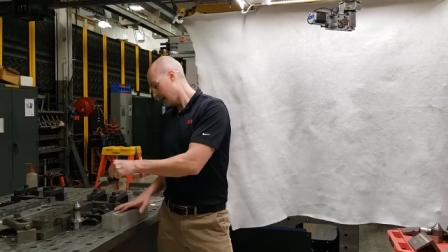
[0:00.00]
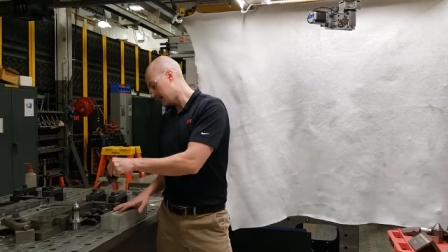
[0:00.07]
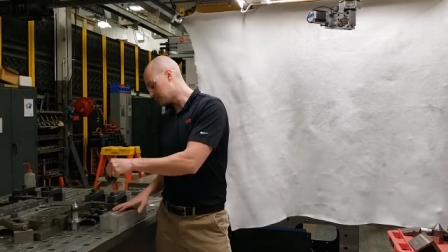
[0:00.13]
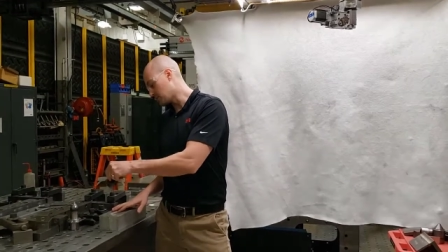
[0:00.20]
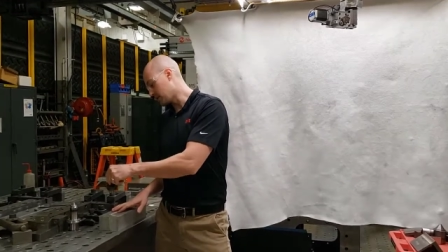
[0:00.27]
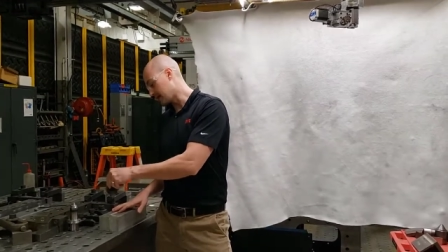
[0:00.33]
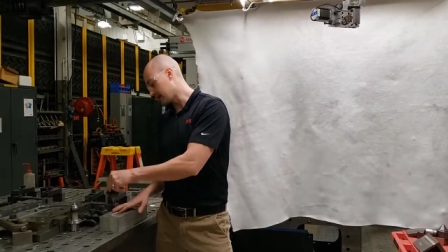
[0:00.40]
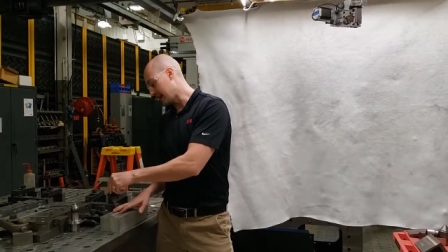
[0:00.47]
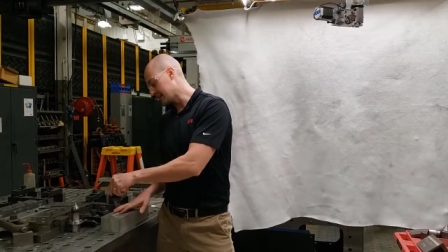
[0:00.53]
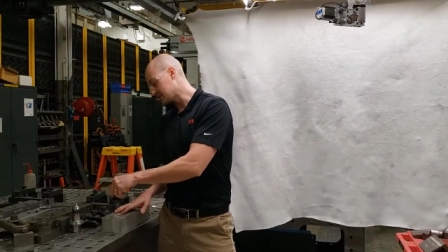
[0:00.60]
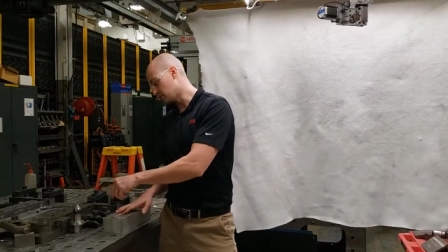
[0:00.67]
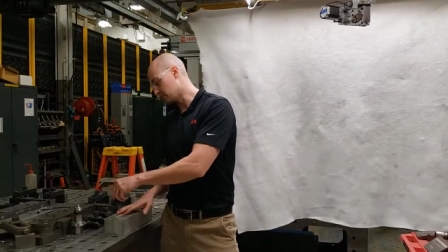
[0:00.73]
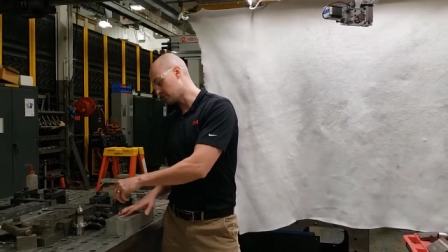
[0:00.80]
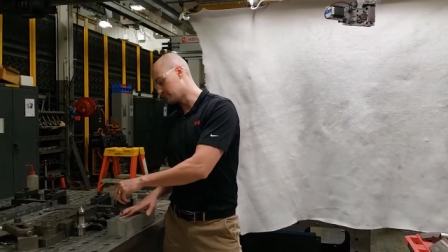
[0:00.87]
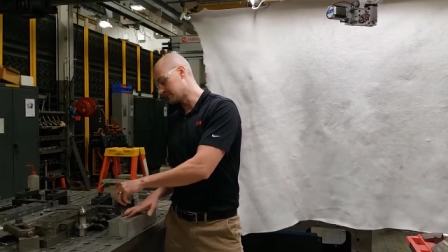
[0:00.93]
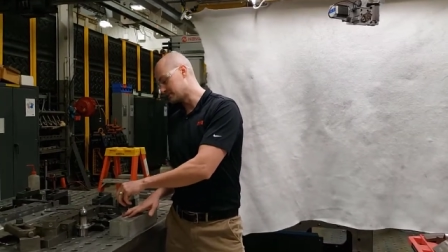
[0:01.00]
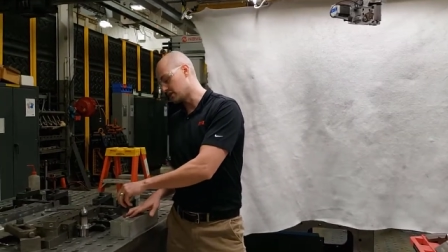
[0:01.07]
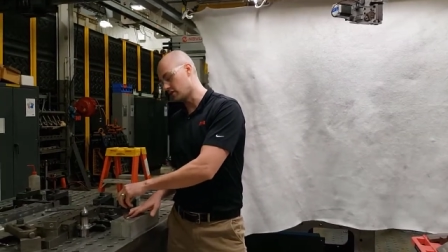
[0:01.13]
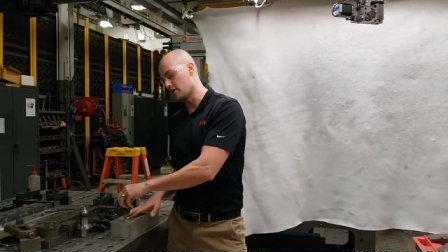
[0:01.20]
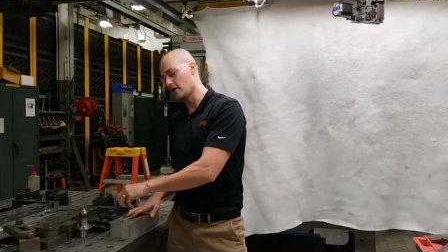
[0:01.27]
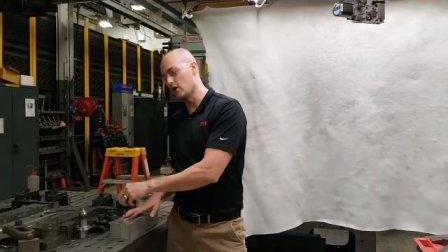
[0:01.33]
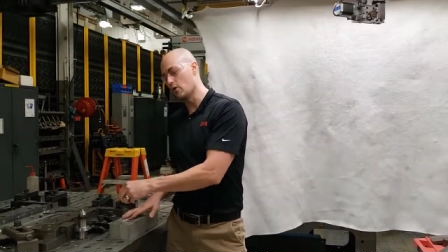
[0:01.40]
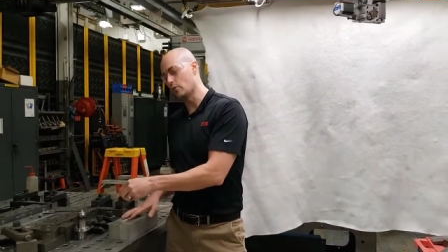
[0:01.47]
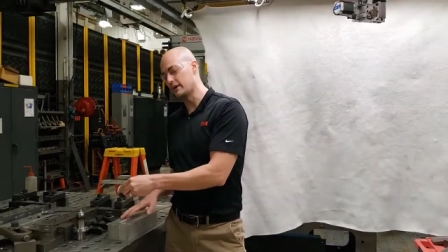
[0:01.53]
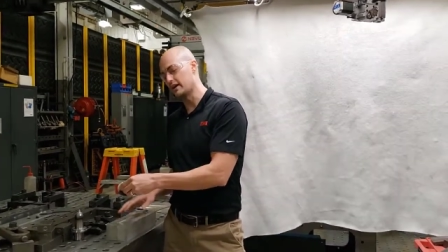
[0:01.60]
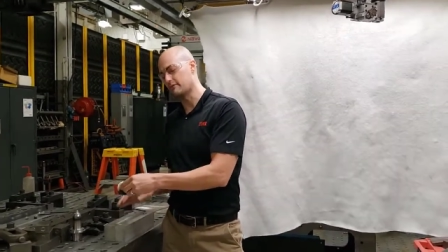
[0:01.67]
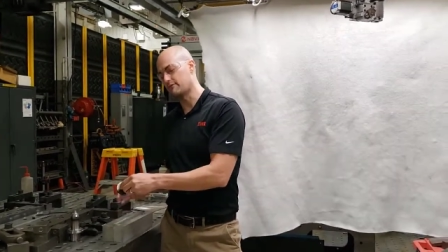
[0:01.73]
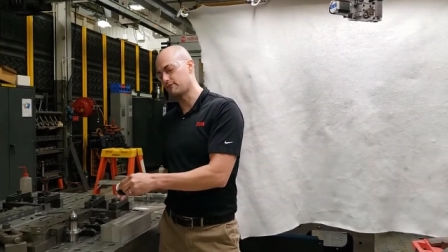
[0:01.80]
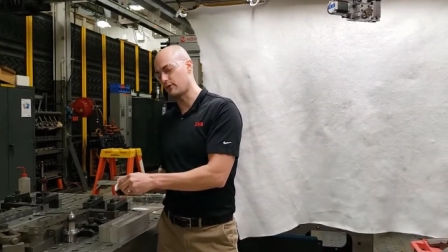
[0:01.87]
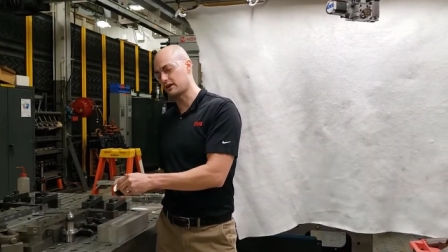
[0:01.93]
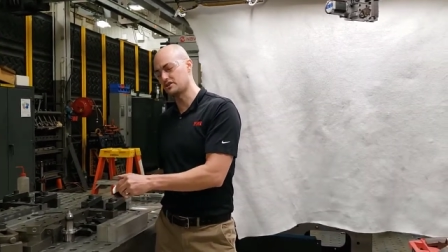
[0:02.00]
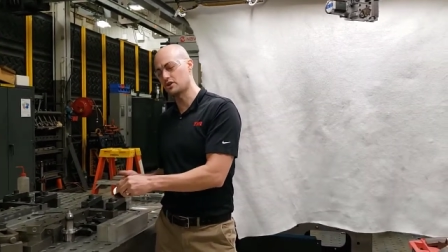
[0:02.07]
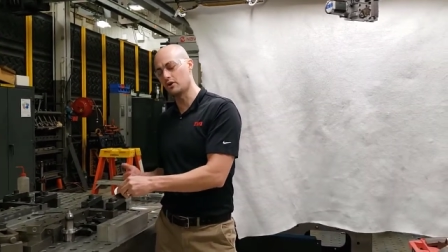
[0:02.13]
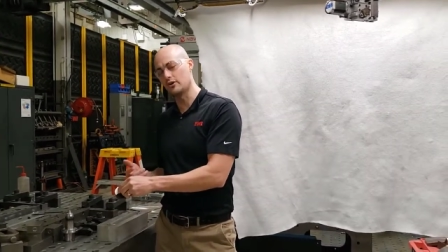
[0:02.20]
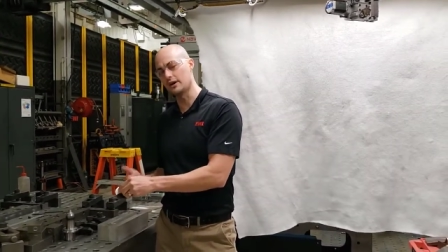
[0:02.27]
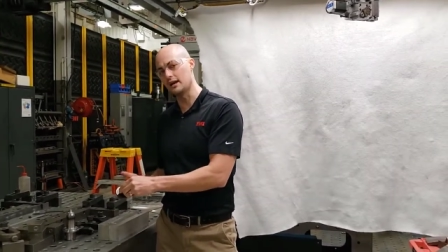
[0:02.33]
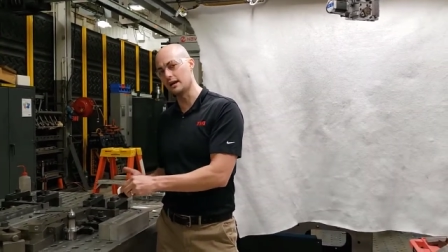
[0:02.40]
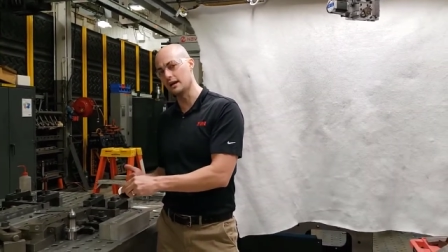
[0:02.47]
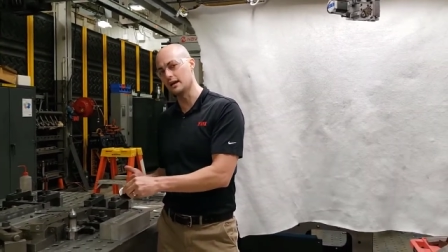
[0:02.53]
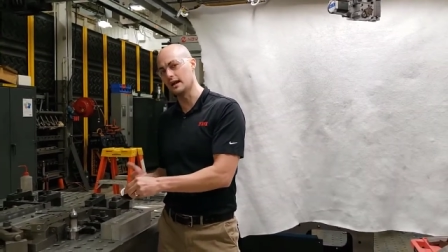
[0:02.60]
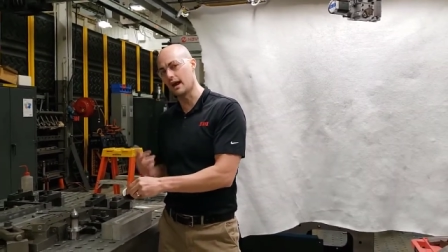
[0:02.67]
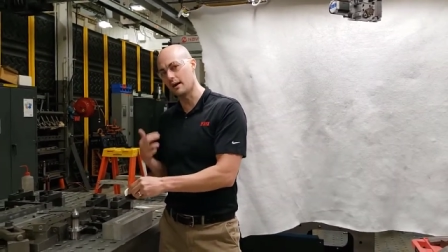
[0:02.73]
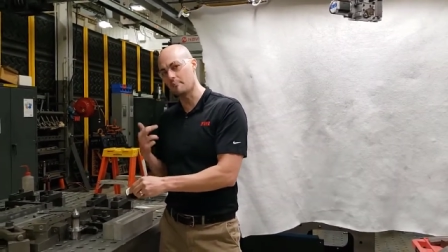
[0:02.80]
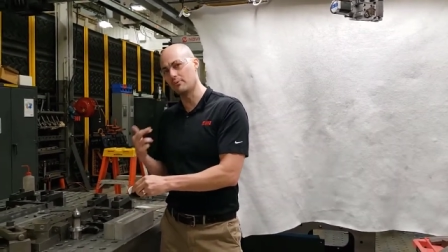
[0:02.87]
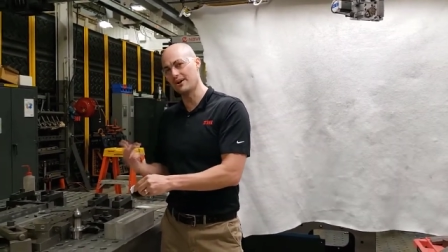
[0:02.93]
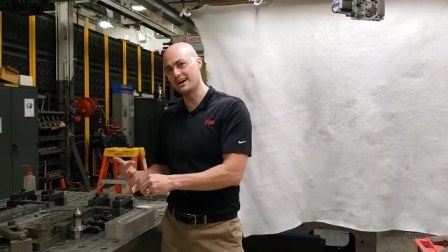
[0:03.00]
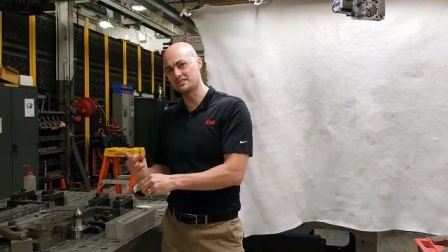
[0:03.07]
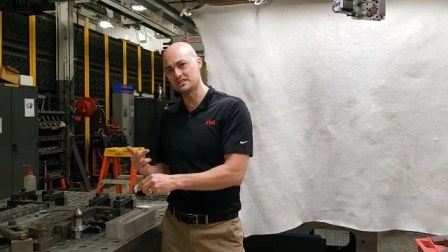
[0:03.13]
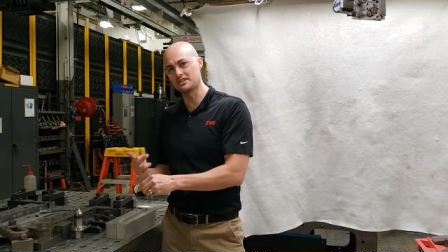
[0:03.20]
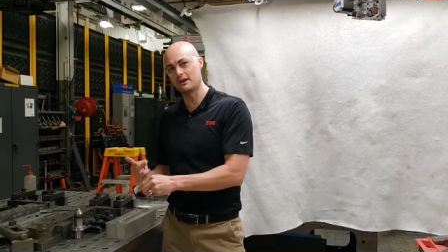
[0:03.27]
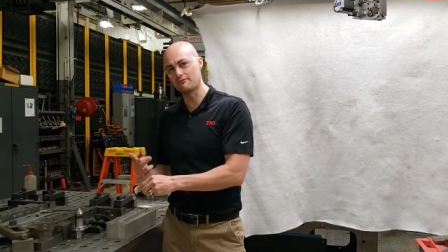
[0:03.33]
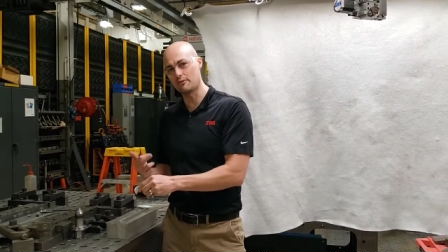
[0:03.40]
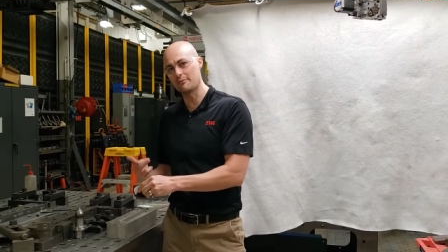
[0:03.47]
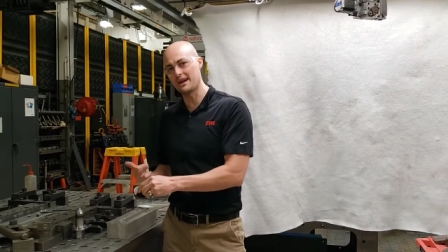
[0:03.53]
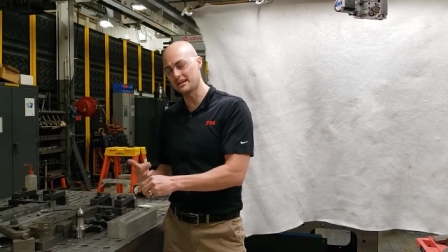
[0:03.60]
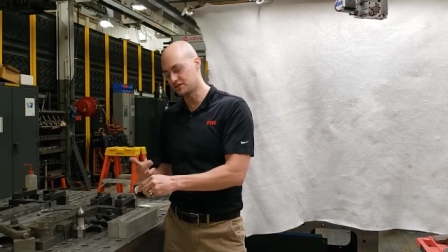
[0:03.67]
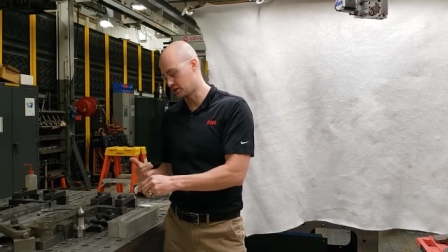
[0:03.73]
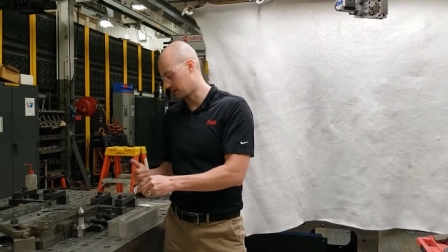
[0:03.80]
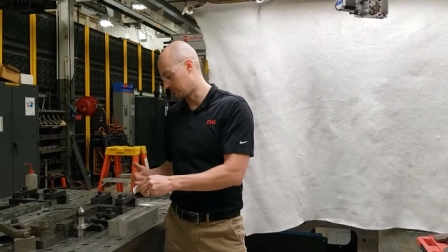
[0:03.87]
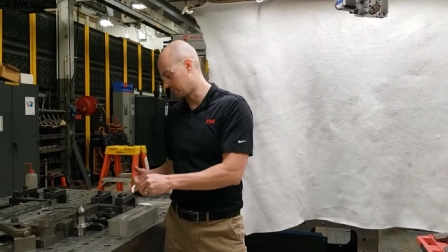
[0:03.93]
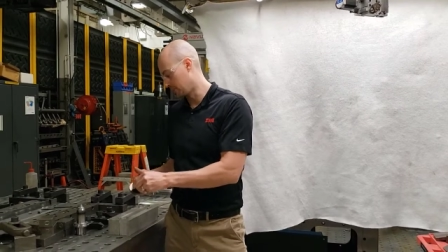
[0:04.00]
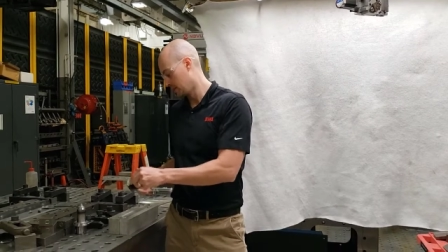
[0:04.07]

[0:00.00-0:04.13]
As we engage it with the material, we get frictional heating and plastic deformation.